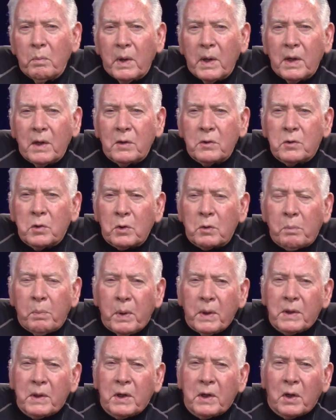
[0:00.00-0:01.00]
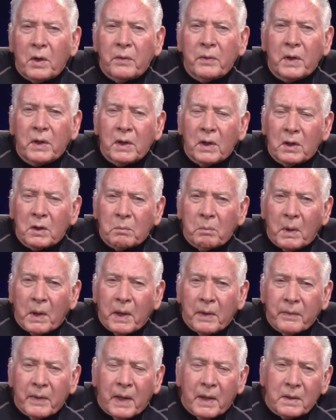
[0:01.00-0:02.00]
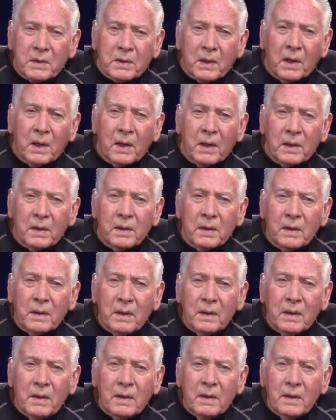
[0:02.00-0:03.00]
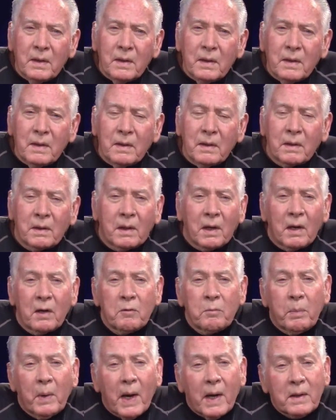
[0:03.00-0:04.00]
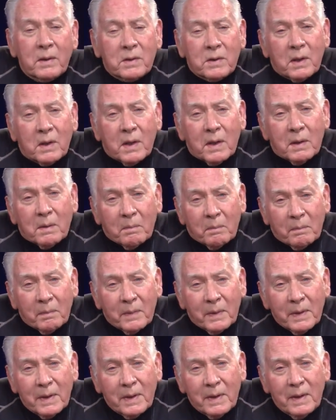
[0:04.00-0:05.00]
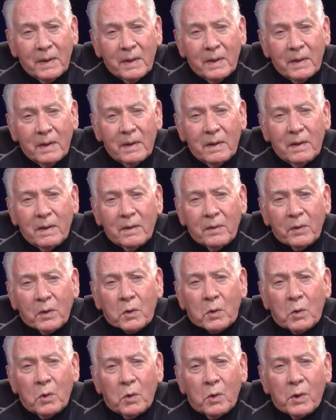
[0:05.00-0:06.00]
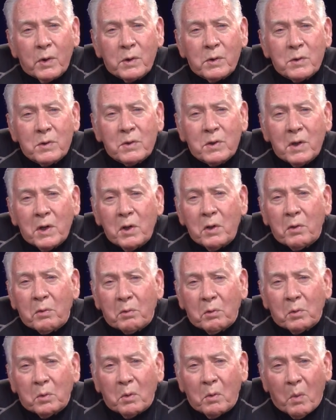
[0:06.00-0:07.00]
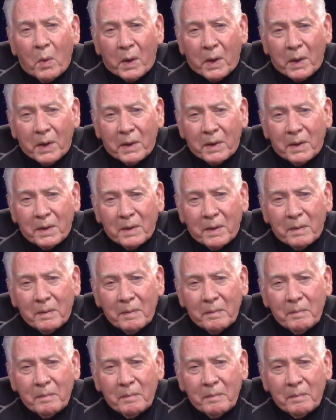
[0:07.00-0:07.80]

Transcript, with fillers: man took pity on the young man that day, and gave back to him the coins he threw away.